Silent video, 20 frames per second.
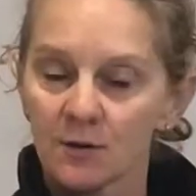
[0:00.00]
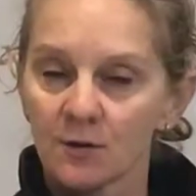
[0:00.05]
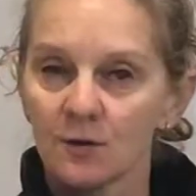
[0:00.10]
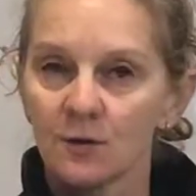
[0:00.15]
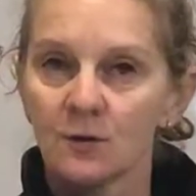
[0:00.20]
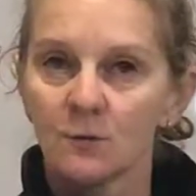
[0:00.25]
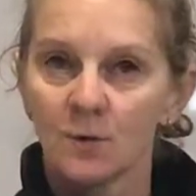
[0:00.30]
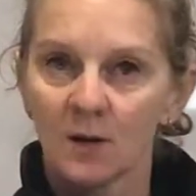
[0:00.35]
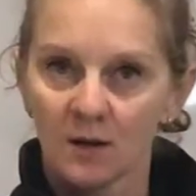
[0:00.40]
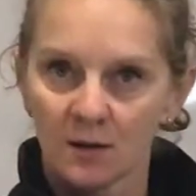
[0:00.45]

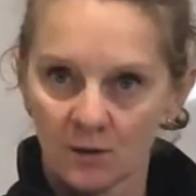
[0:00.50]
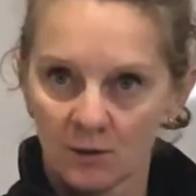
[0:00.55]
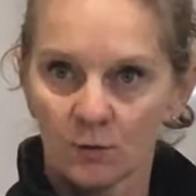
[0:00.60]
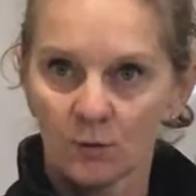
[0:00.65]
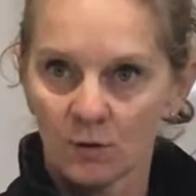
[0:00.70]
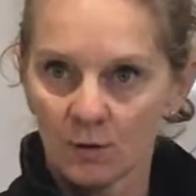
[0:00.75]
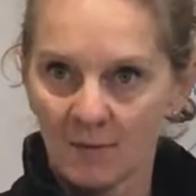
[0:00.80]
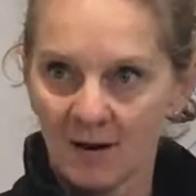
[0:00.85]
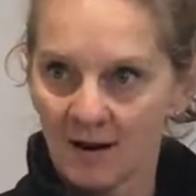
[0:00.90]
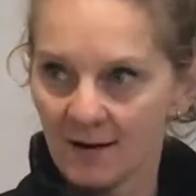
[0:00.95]
2 we're going to
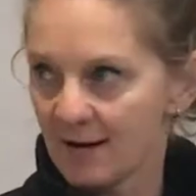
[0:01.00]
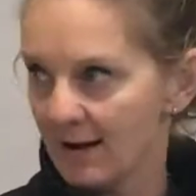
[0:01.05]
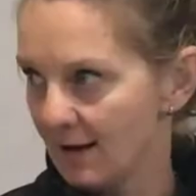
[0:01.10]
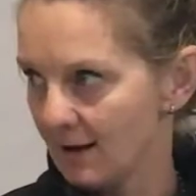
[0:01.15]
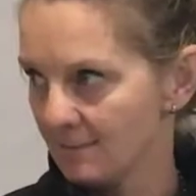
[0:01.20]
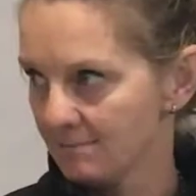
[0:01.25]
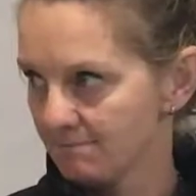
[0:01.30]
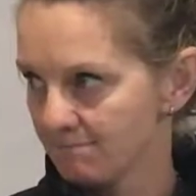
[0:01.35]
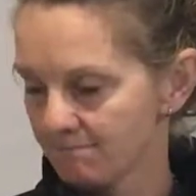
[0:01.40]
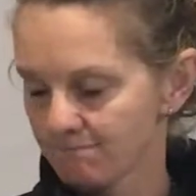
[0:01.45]
talk about
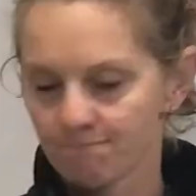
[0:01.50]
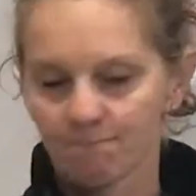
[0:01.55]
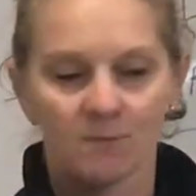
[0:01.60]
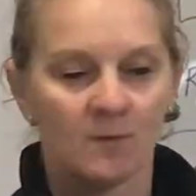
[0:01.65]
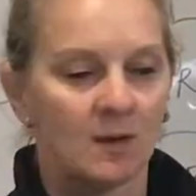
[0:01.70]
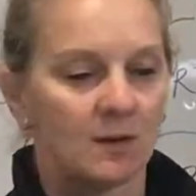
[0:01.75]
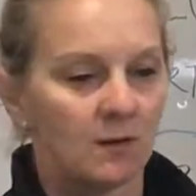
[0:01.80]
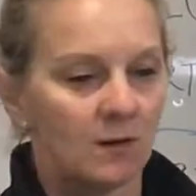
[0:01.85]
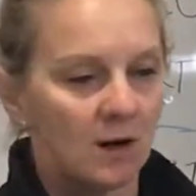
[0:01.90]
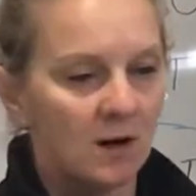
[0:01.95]
now.
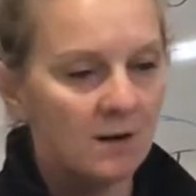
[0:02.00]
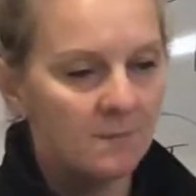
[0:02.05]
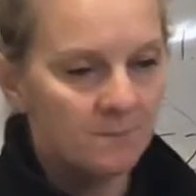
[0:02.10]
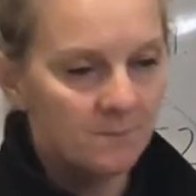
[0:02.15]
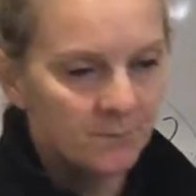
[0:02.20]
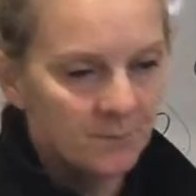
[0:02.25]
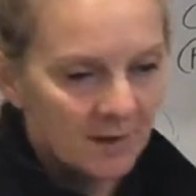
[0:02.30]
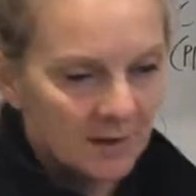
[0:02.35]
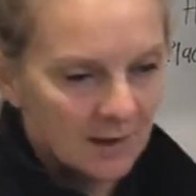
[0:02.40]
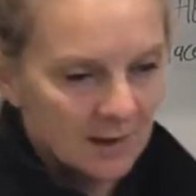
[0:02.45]
Alright?